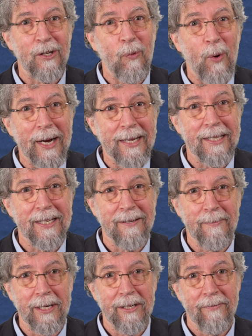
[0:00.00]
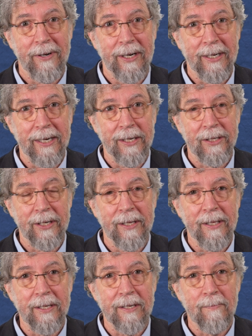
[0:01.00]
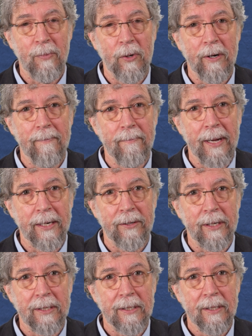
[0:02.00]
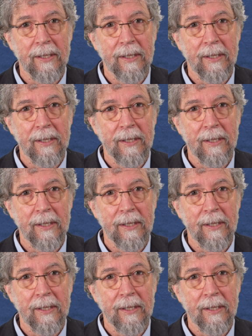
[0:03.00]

twice as much variation in these important metrics.